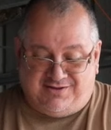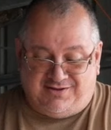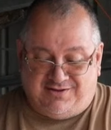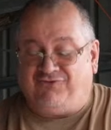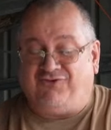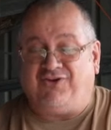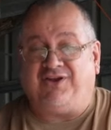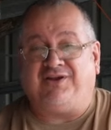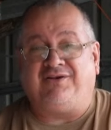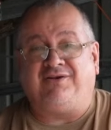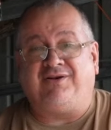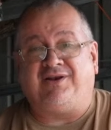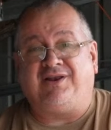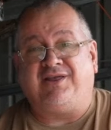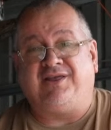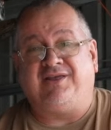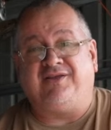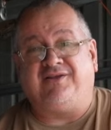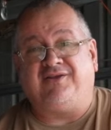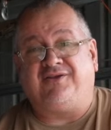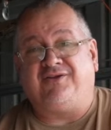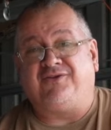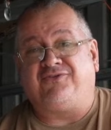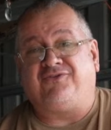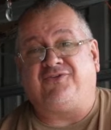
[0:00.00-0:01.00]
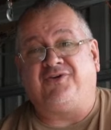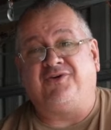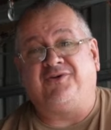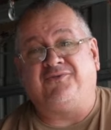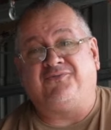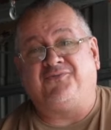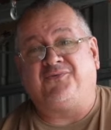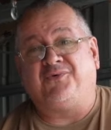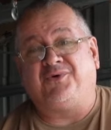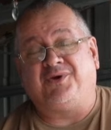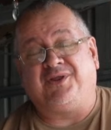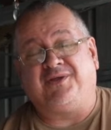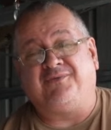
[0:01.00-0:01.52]
Generally, your
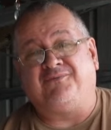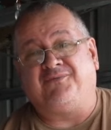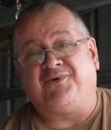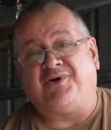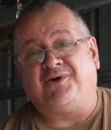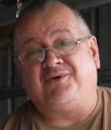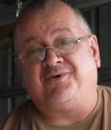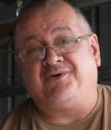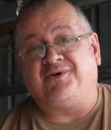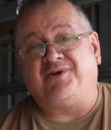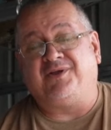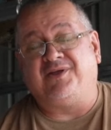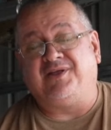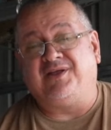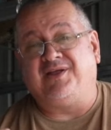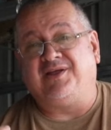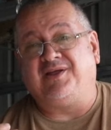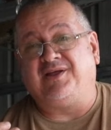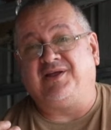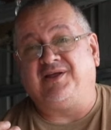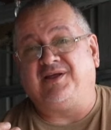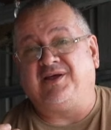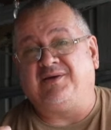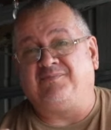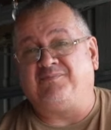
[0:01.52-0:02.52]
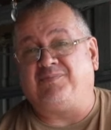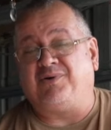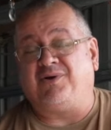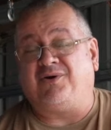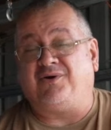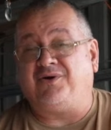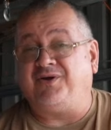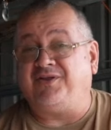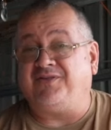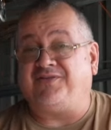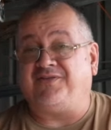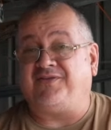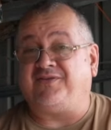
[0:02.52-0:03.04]
240 volt
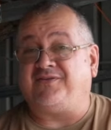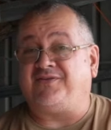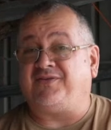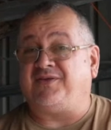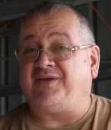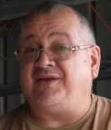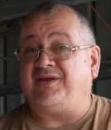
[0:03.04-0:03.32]
appliances